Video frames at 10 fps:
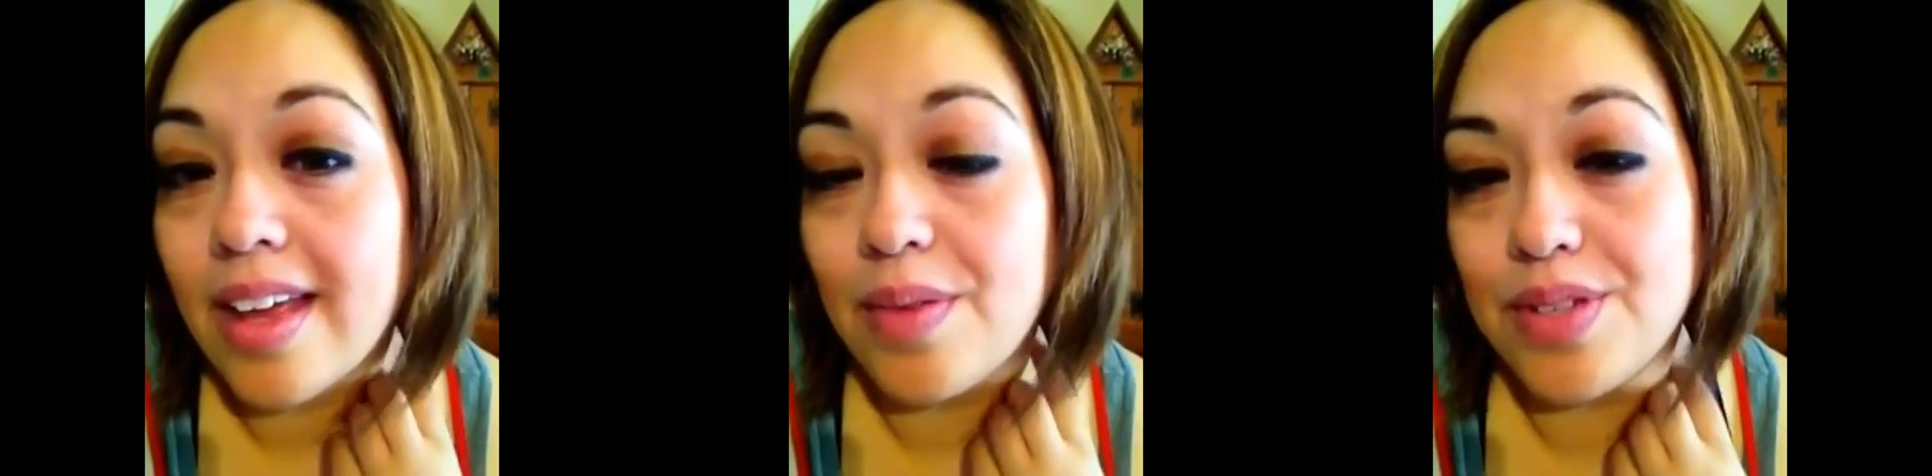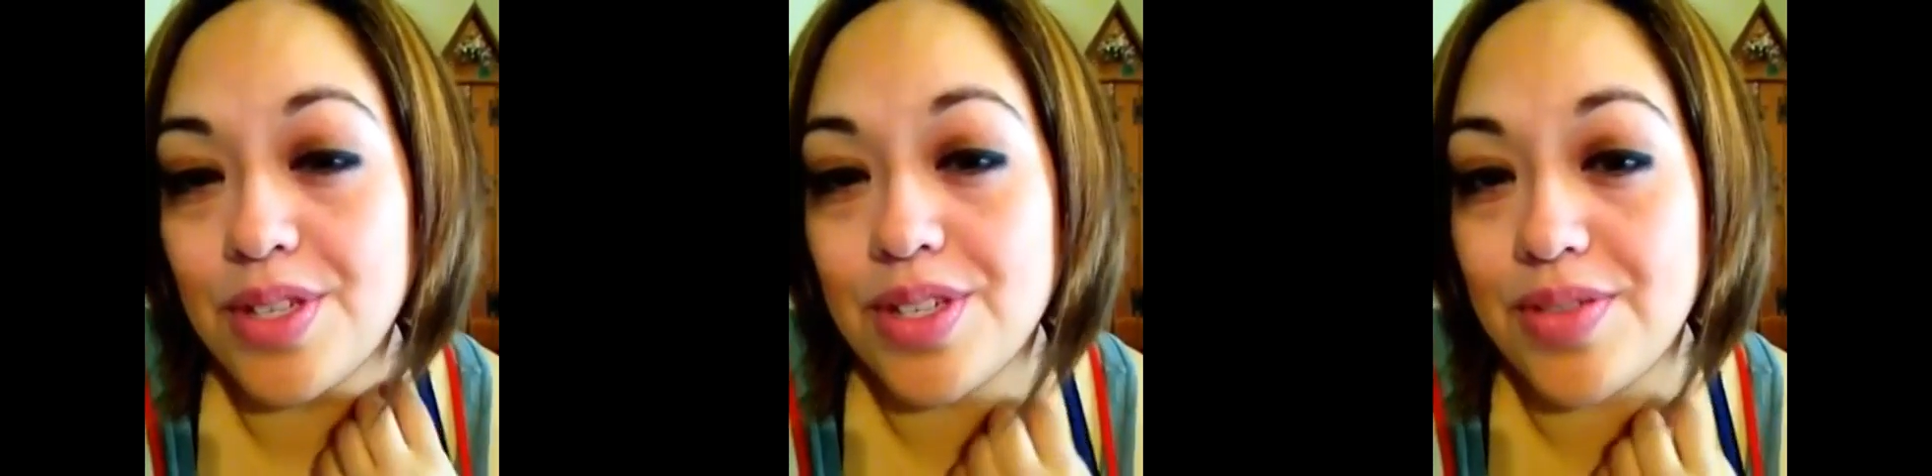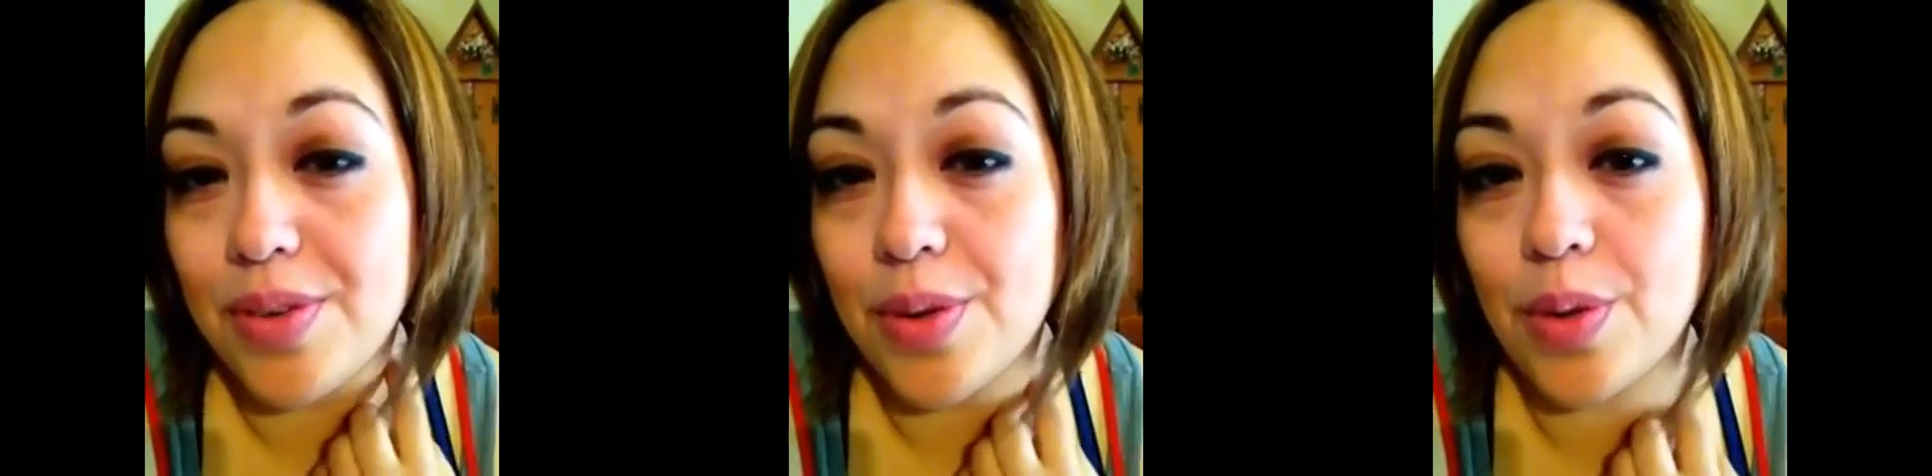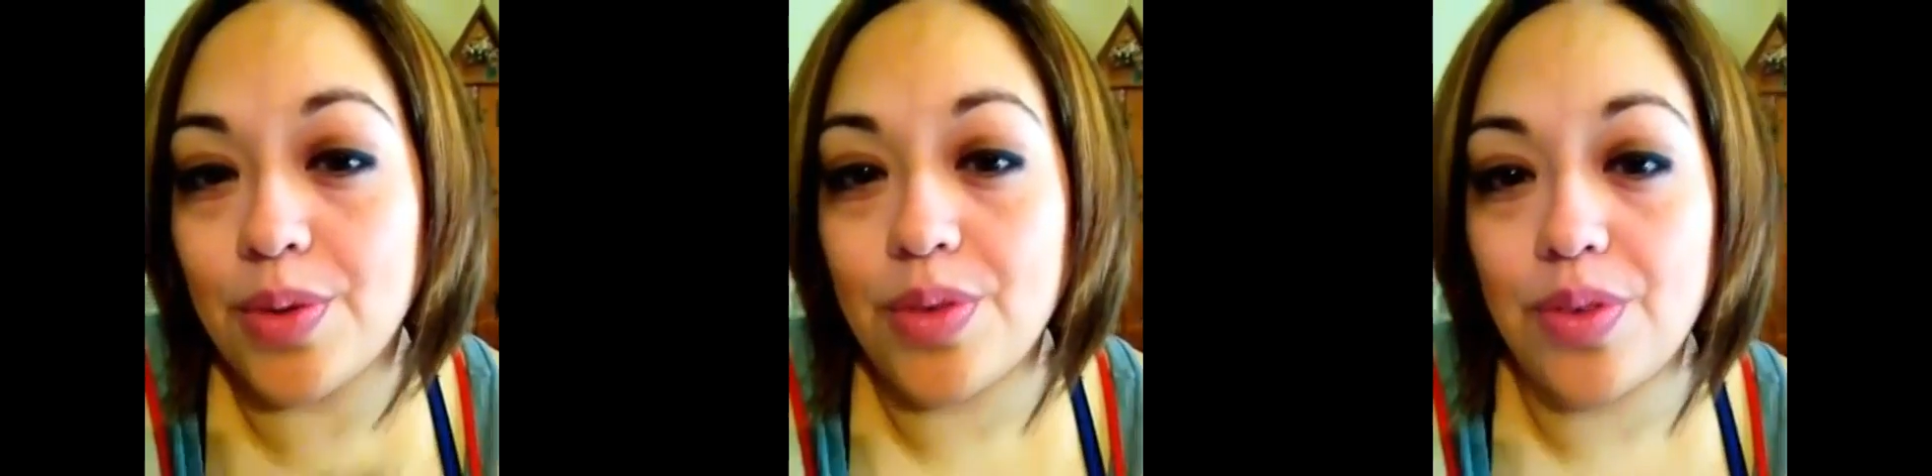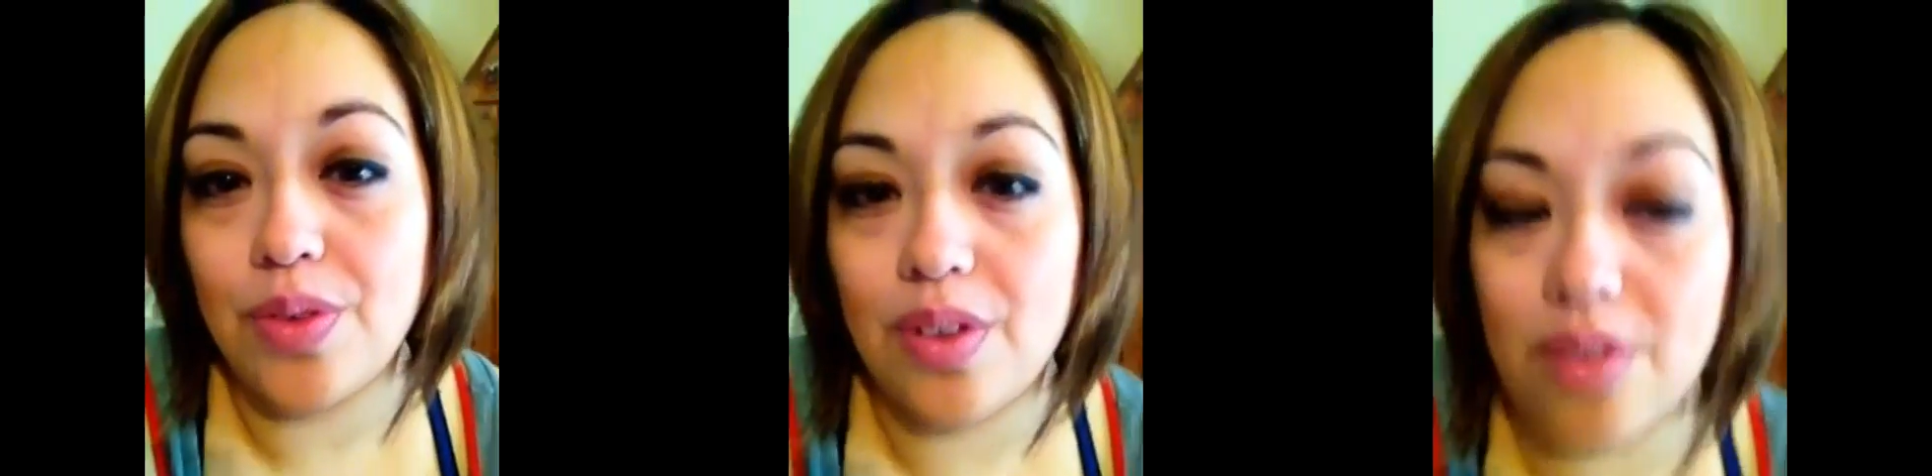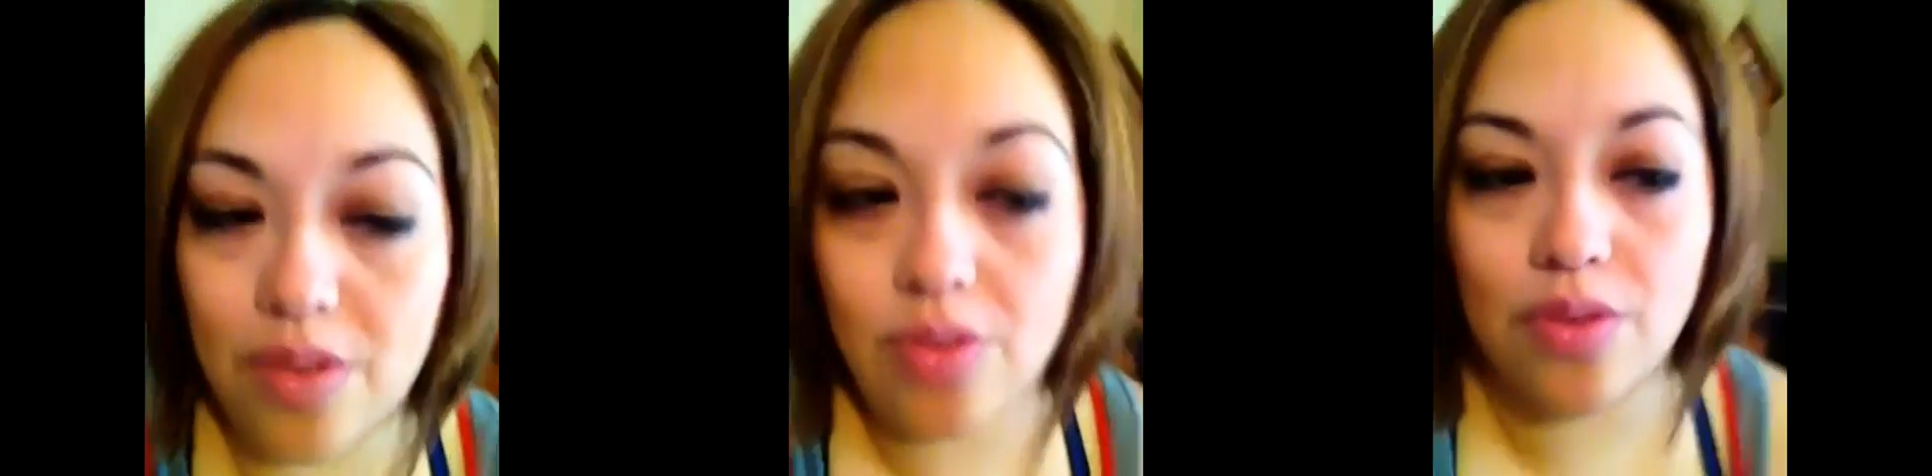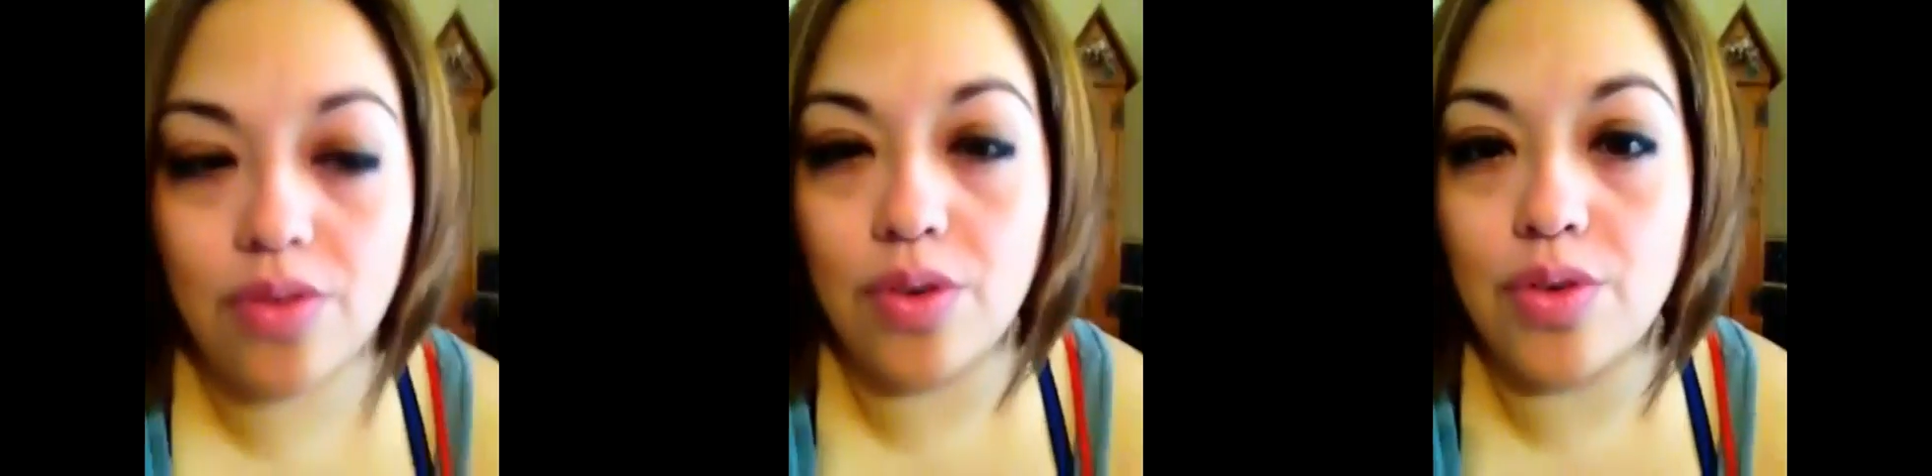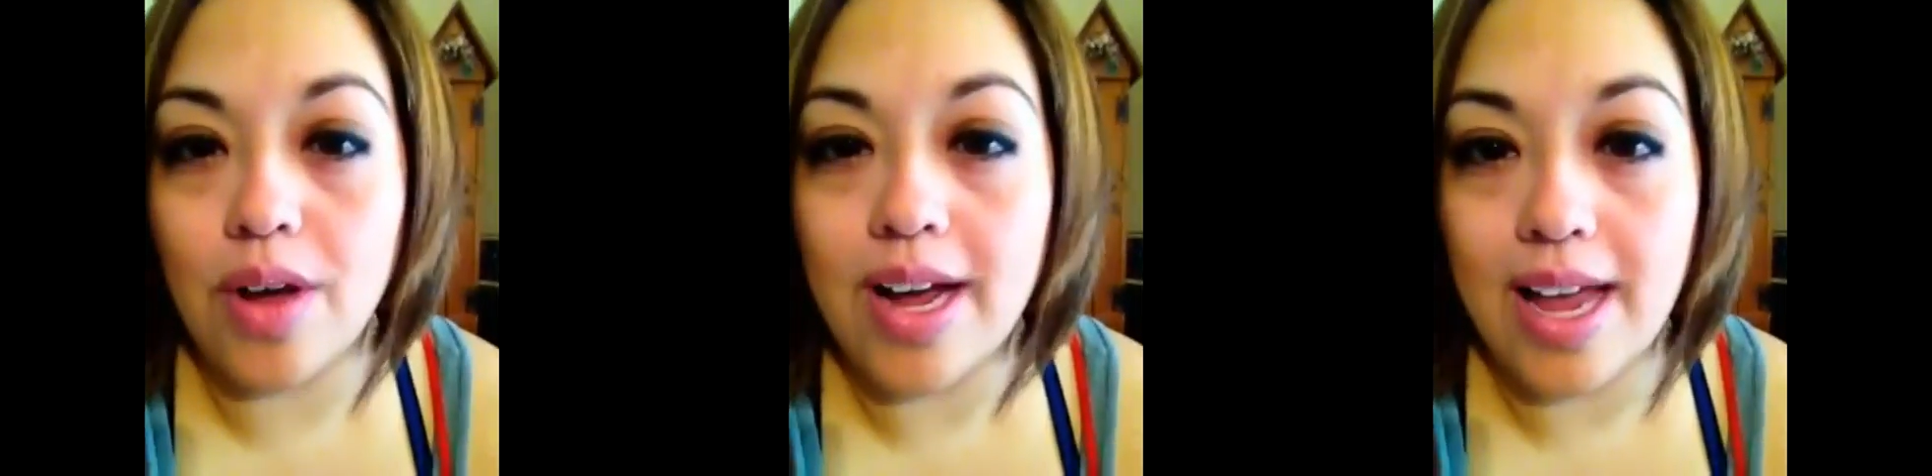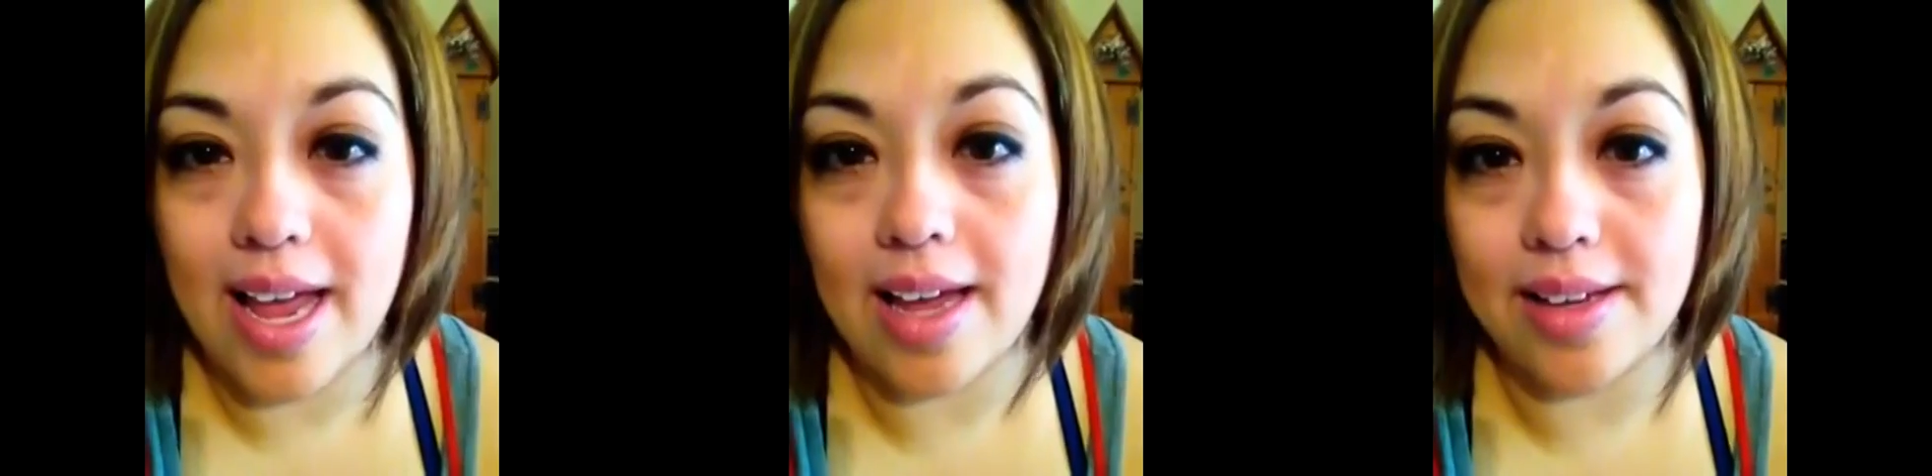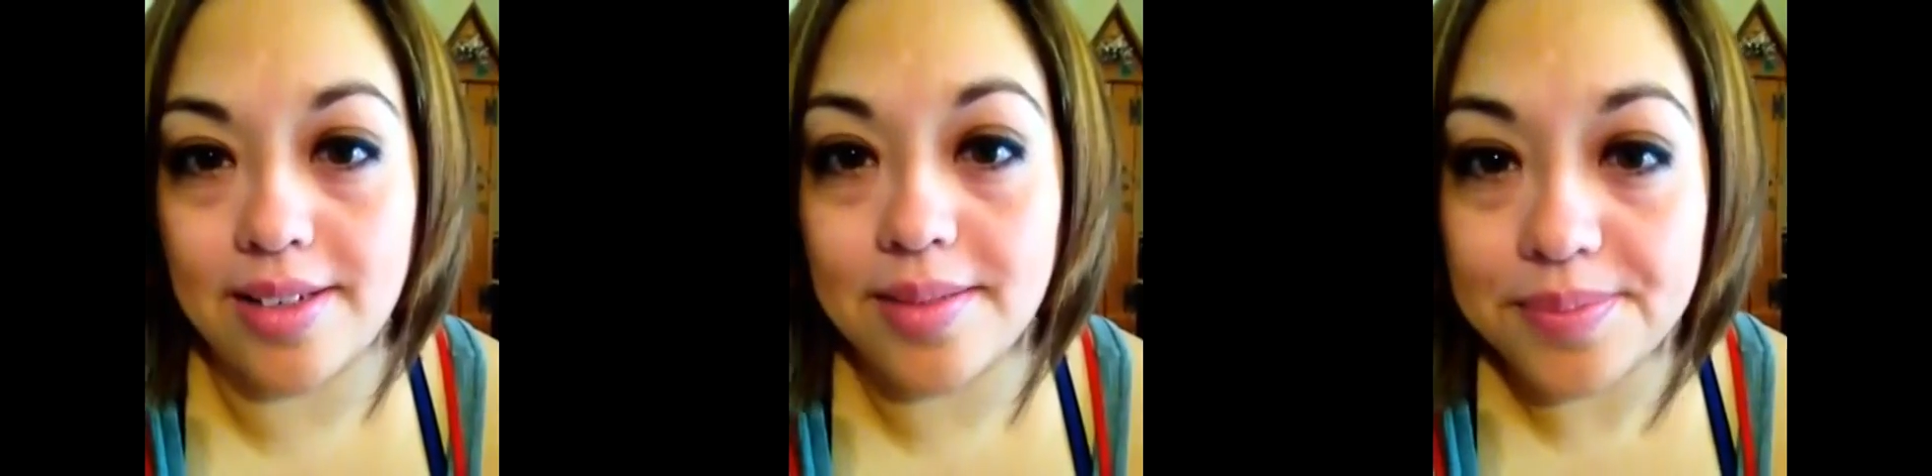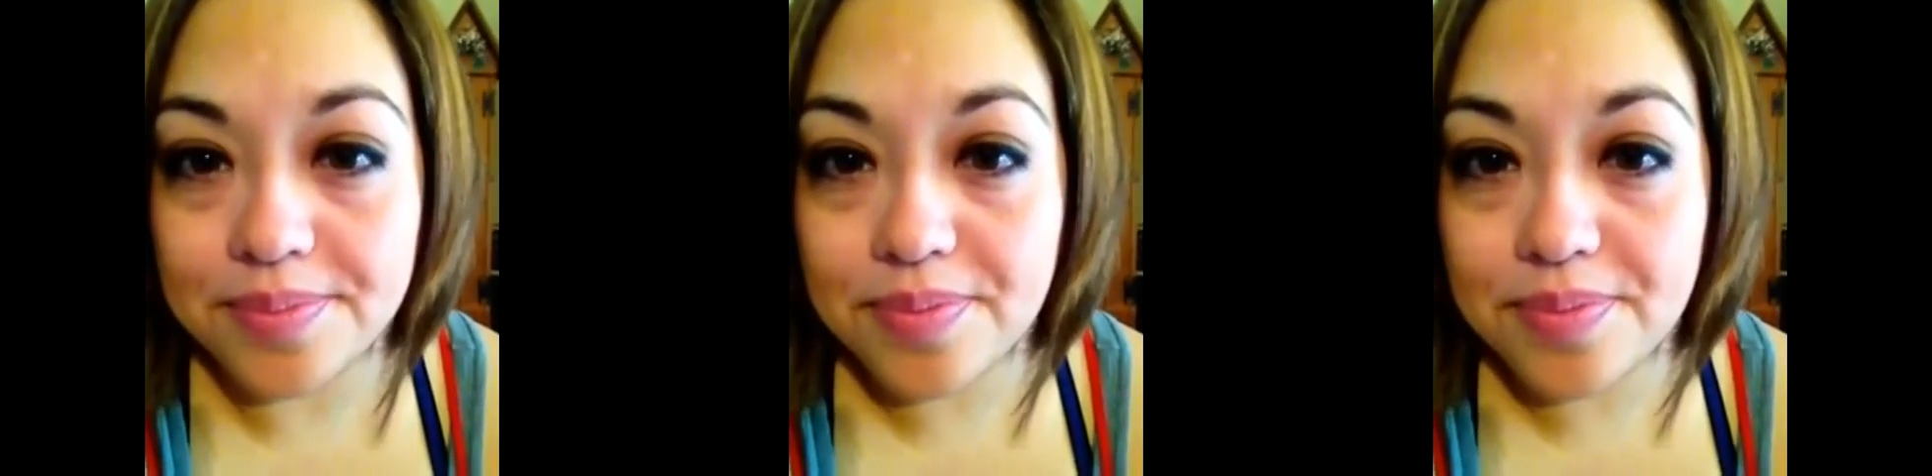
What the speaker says: it was still difficult to try and